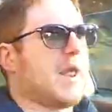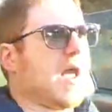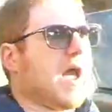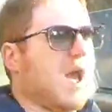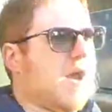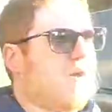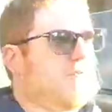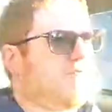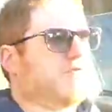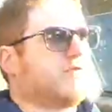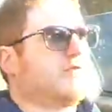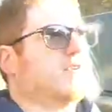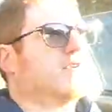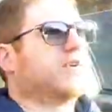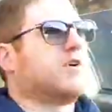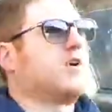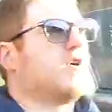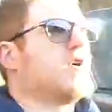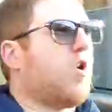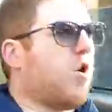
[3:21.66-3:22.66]
have
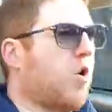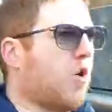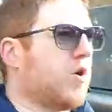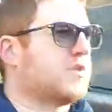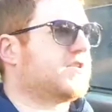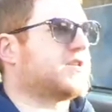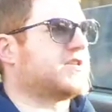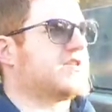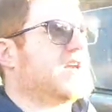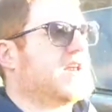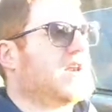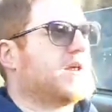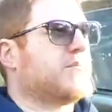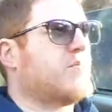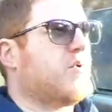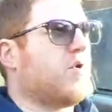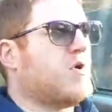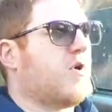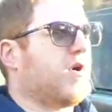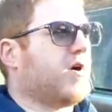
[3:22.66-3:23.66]
horses
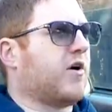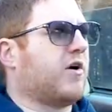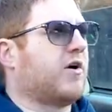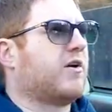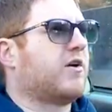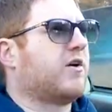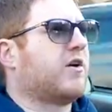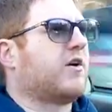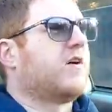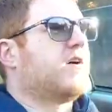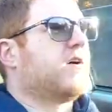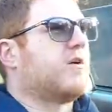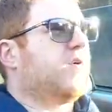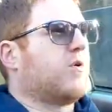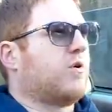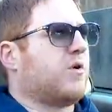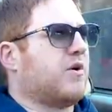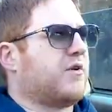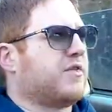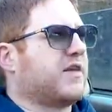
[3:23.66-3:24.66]
anymore
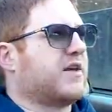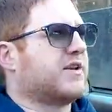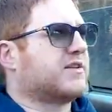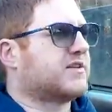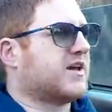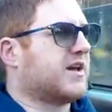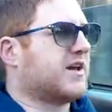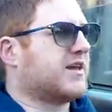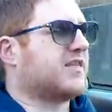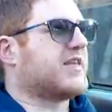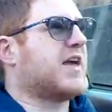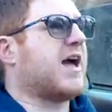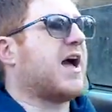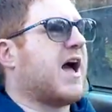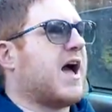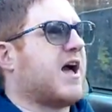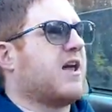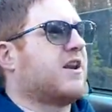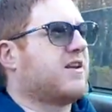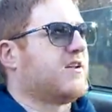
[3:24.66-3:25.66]
or things like
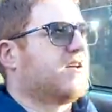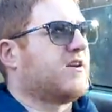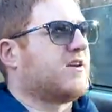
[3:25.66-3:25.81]
that.